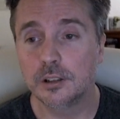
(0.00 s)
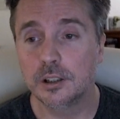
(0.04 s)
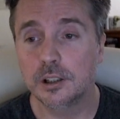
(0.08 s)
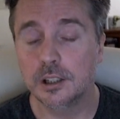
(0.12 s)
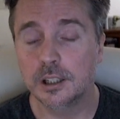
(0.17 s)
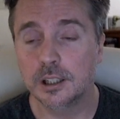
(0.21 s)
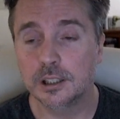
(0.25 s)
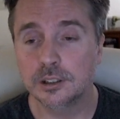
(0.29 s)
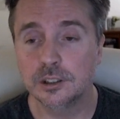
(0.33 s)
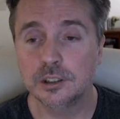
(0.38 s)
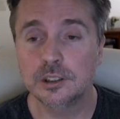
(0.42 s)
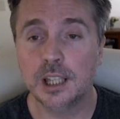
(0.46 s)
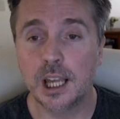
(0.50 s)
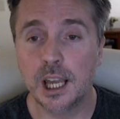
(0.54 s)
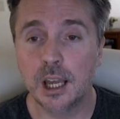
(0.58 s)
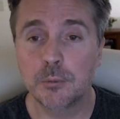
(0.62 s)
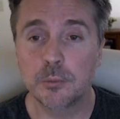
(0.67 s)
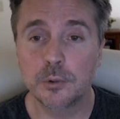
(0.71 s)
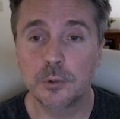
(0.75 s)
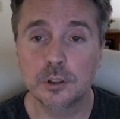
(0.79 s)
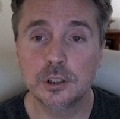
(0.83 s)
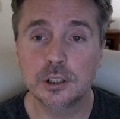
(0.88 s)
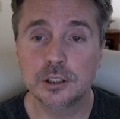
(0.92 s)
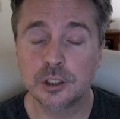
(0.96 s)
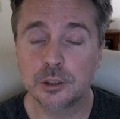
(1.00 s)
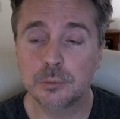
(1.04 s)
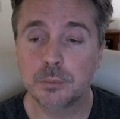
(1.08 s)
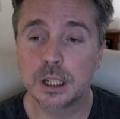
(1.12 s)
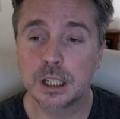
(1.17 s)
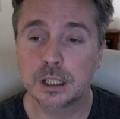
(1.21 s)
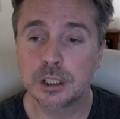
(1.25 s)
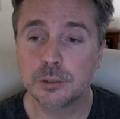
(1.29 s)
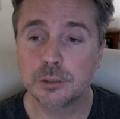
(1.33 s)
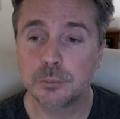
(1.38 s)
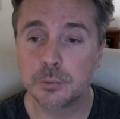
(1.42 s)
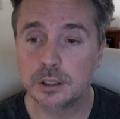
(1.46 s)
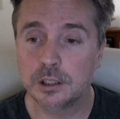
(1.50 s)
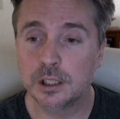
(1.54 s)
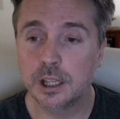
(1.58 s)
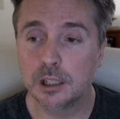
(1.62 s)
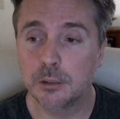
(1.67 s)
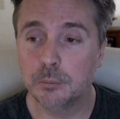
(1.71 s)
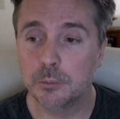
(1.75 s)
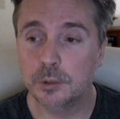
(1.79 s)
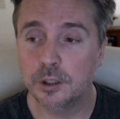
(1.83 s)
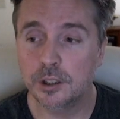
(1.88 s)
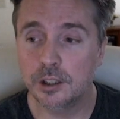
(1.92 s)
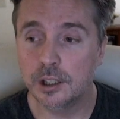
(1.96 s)
as damn good as it possibly
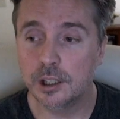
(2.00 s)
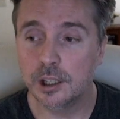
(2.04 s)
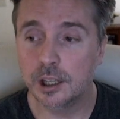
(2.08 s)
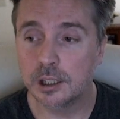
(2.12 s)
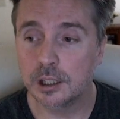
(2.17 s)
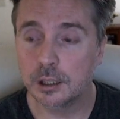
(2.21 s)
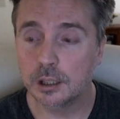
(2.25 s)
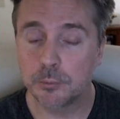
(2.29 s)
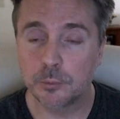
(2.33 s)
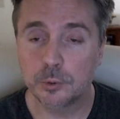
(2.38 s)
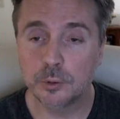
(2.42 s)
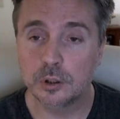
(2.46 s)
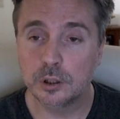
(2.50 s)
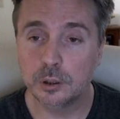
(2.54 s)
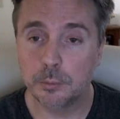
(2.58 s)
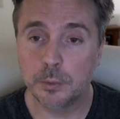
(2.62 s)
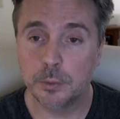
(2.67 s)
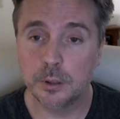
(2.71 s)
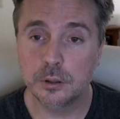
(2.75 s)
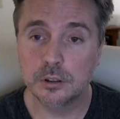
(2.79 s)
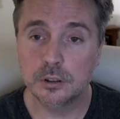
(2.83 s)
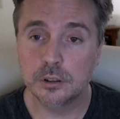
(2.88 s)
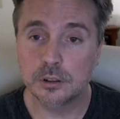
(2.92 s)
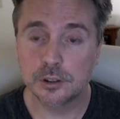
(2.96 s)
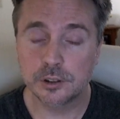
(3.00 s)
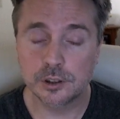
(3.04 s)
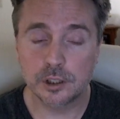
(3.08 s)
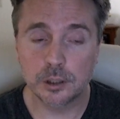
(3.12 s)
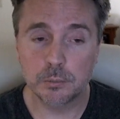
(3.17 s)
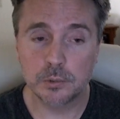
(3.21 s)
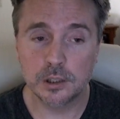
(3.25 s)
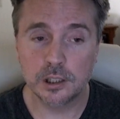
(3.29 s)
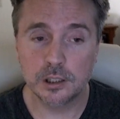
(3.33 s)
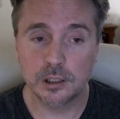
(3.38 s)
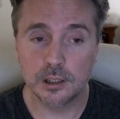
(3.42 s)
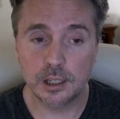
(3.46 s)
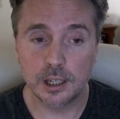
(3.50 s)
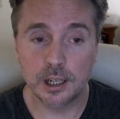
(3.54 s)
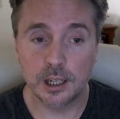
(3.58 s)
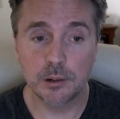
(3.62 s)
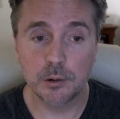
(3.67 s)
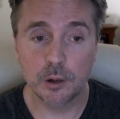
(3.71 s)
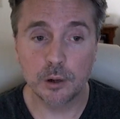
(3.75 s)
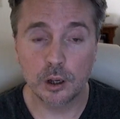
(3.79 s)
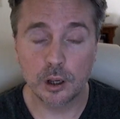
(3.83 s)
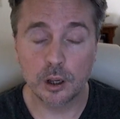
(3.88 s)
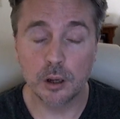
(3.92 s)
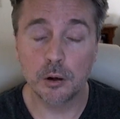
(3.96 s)
can be, and I'm going to build into something that I
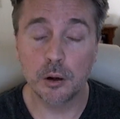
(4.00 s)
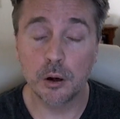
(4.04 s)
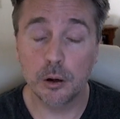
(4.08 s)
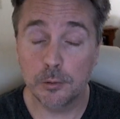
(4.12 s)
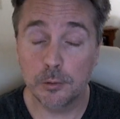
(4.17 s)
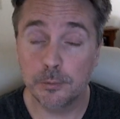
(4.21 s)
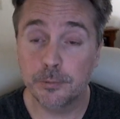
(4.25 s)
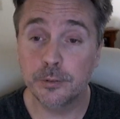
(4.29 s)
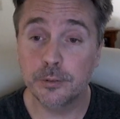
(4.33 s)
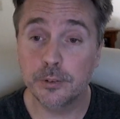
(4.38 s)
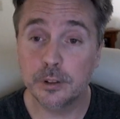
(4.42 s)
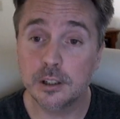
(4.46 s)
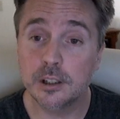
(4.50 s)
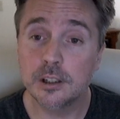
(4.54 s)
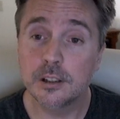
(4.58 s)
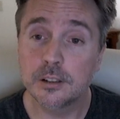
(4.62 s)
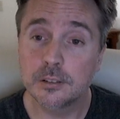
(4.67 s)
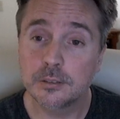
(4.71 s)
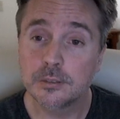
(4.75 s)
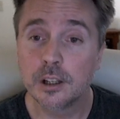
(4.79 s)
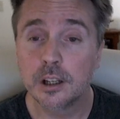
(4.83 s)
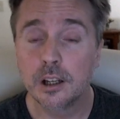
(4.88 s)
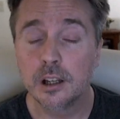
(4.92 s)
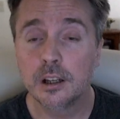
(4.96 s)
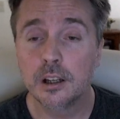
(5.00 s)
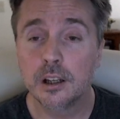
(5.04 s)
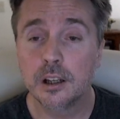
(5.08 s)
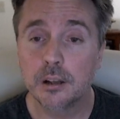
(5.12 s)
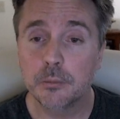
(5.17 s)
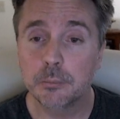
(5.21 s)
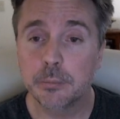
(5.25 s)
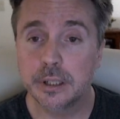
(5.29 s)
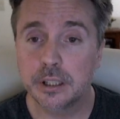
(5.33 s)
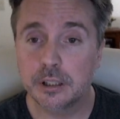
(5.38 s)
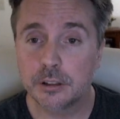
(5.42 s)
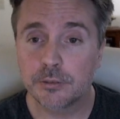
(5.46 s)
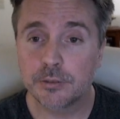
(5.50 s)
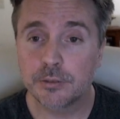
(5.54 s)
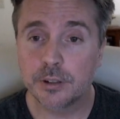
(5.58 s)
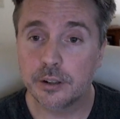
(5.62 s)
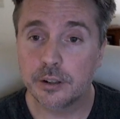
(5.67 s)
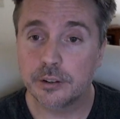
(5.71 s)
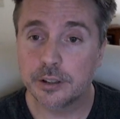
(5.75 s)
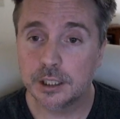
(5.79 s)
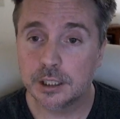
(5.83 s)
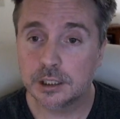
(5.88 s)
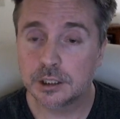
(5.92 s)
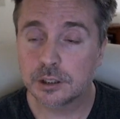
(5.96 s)
can hopefully make a
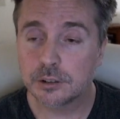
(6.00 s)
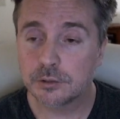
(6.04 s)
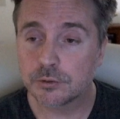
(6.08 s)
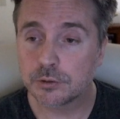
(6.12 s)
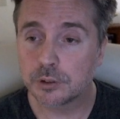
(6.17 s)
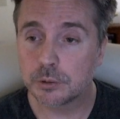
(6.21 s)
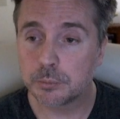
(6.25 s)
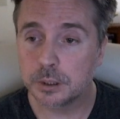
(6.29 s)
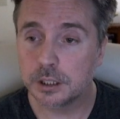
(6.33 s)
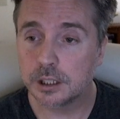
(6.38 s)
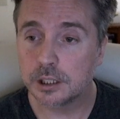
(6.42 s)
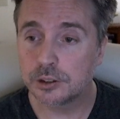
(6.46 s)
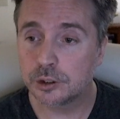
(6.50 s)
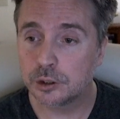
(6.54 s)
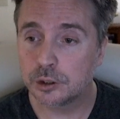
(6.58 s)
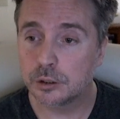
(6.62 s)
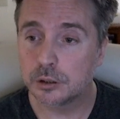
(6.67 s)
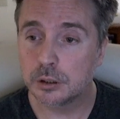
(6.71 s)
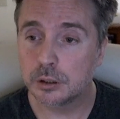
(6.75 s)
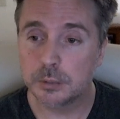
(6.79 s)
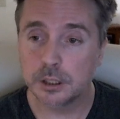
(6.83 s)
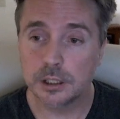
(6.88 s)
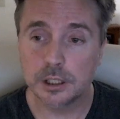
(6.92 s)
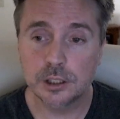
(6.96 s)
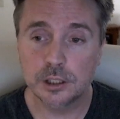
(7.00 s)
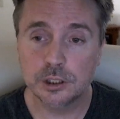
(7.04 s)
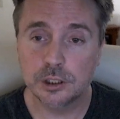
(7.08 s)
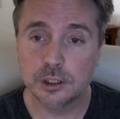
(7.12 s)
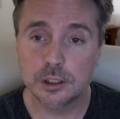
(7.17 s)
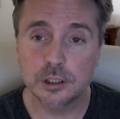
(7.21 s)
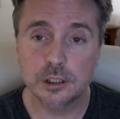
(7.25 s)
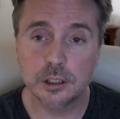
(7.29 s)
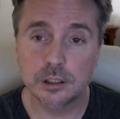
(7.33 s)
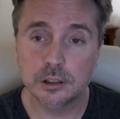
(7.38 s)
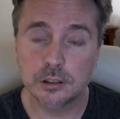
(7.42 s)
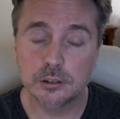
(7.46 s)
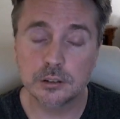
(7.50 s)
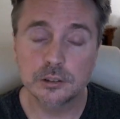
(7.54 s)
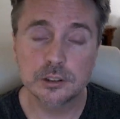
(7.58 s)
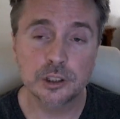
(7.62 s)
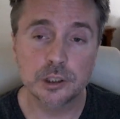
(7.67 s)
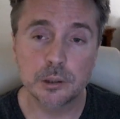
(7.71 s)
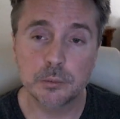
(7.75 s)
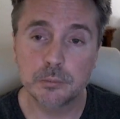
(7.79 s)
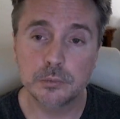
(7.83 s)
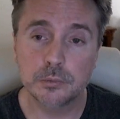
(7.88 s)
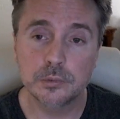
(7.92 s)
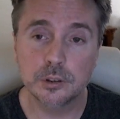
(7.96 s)
foundation for PS2 emulation and
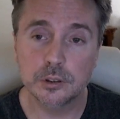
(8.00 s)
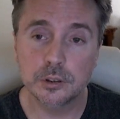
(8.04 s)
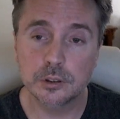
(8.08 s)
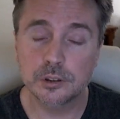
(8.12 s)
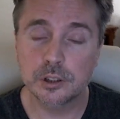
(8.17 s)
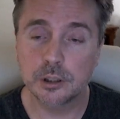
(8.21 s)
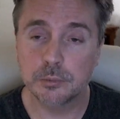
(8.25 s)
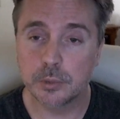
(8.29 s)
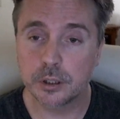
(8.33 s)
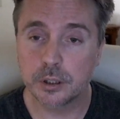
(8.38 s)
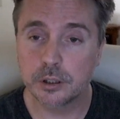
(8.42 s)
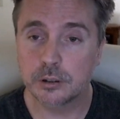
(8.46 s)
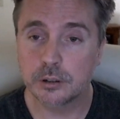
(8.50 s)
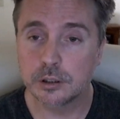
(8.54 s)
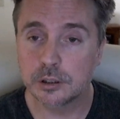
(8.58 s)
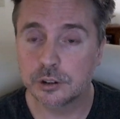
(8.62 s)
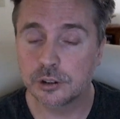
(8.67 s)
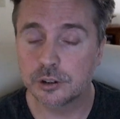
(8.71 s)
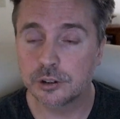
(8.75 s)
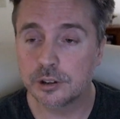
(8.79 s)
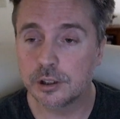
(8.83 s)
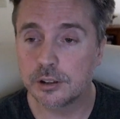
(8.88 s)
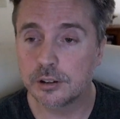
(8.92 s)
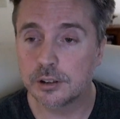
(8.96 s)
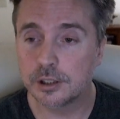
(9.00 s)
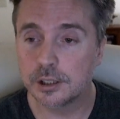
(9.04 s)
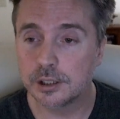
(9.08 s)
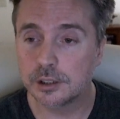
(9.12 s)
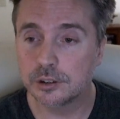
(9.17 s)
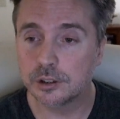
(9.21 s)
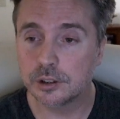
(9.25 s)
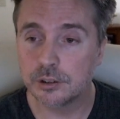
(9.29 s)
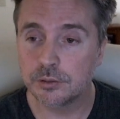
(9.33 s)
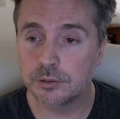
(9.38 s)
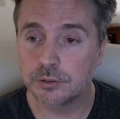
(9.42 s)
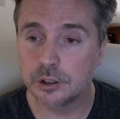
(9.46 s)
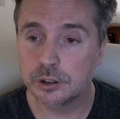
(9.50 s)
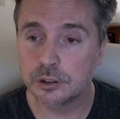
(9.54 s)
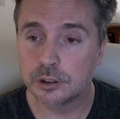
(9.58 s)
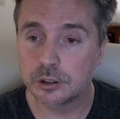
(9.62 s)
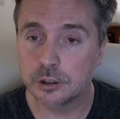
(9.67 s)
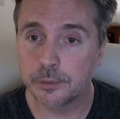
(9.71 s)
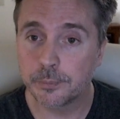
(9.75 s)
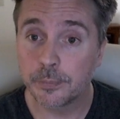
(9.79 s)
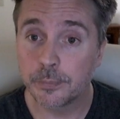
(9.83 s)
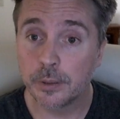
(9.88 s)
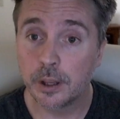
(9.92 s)
some other interesting things in the future.